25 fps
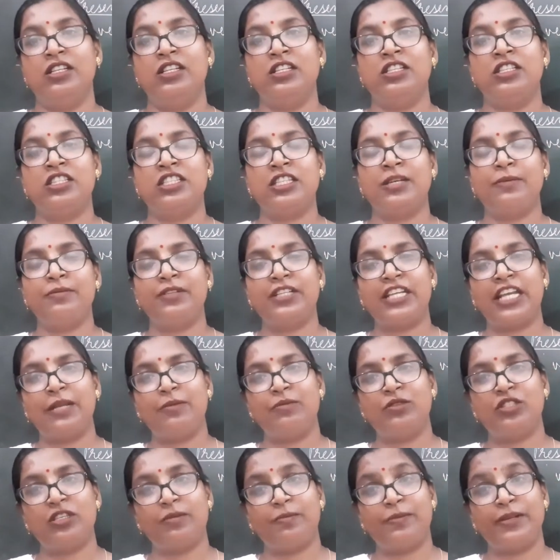
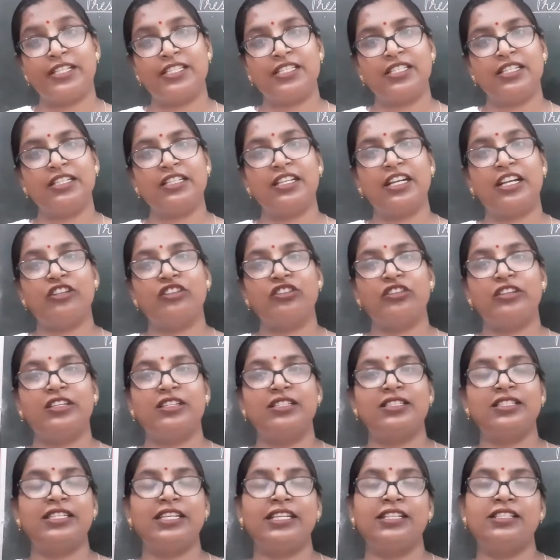Sometimes the present
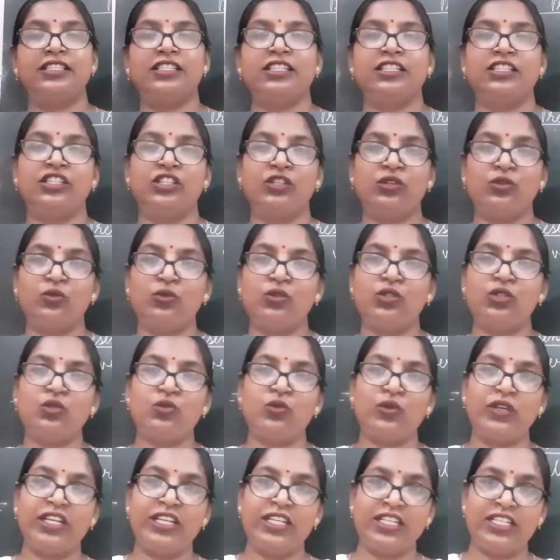continuous tense is used
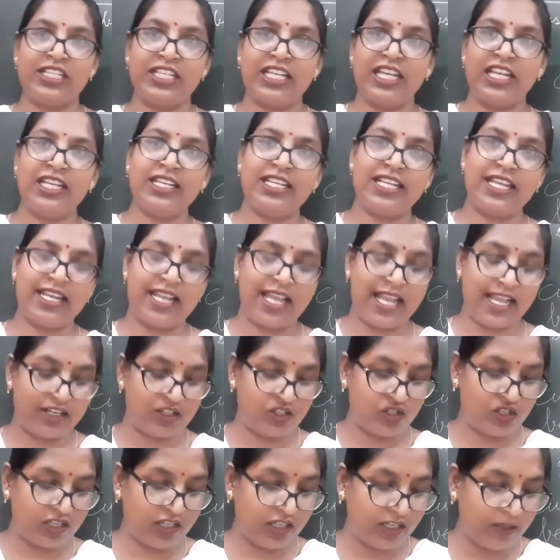to indicate an
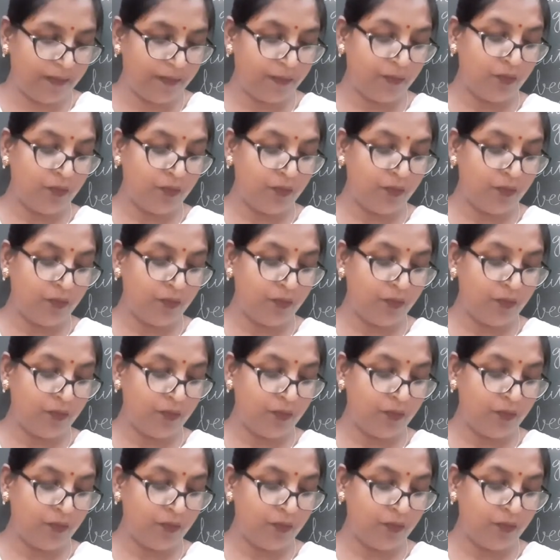action